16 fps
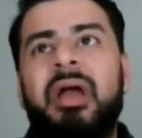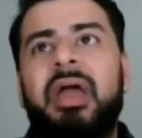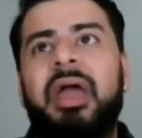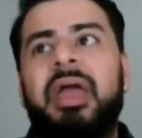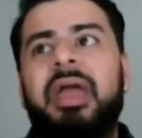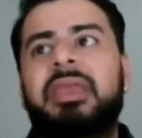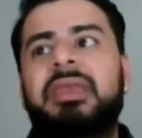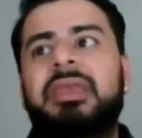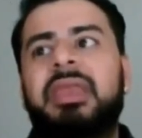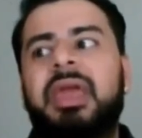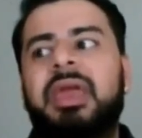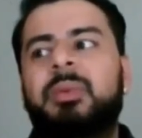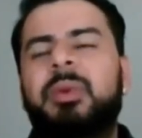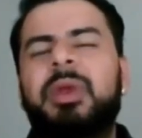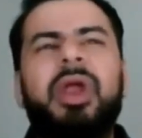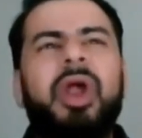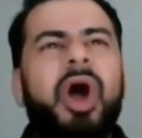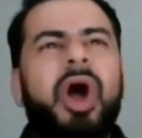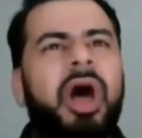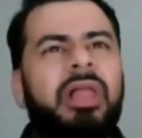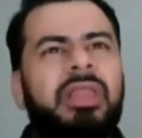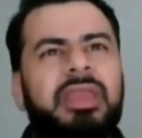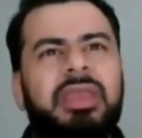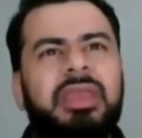Mm-hmm. And and we're
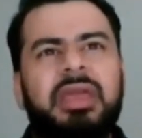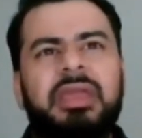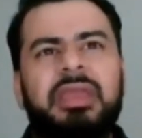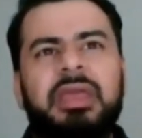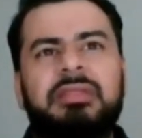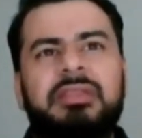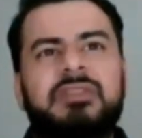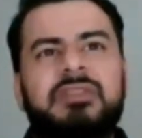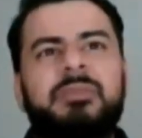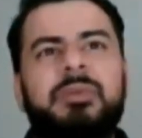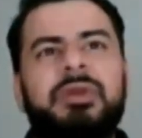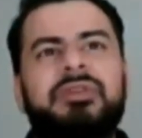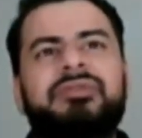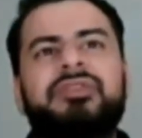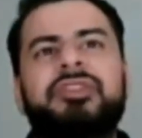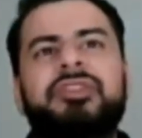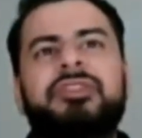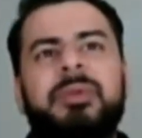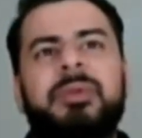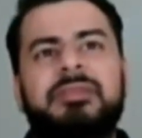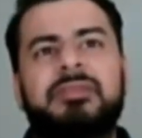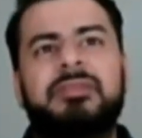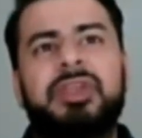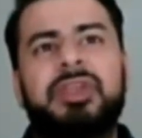all in it, in this beautiful
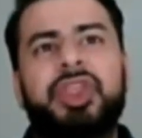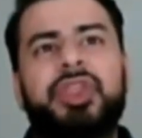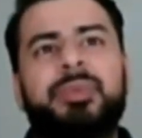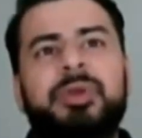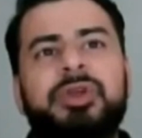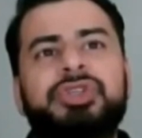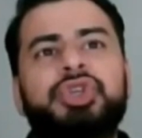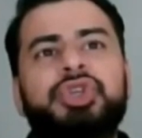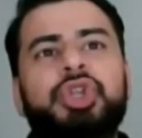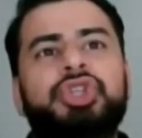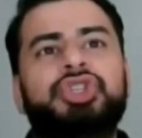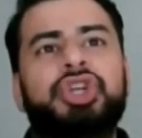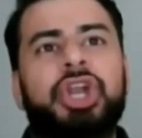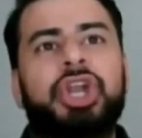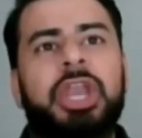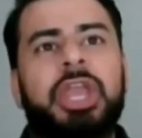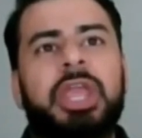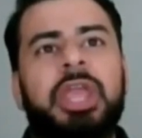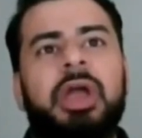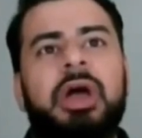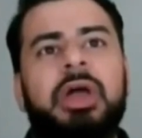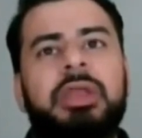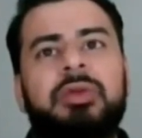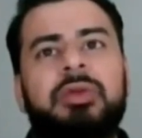space, on a spiritual
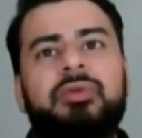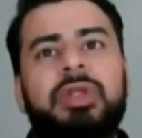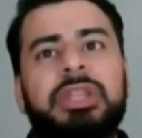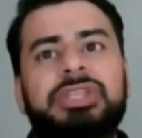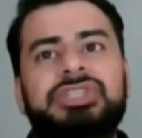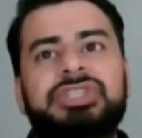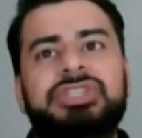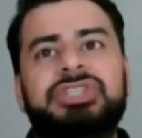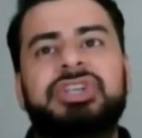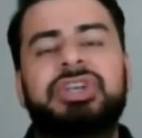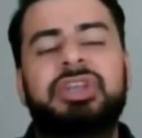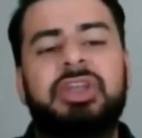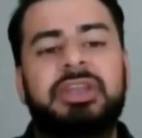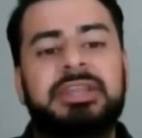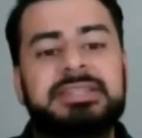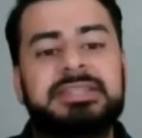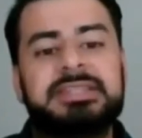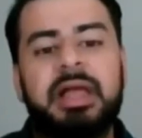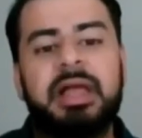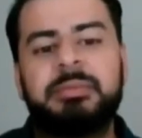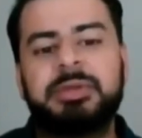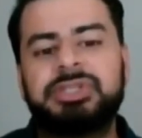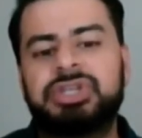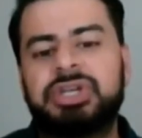journey, on a religious journey, on an
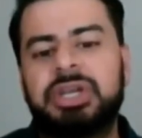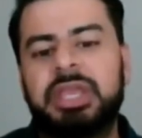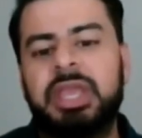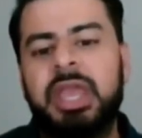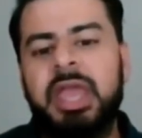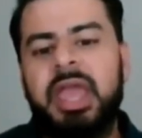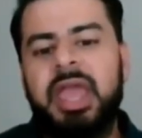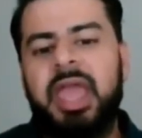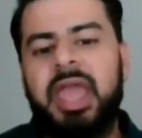Islamic journey.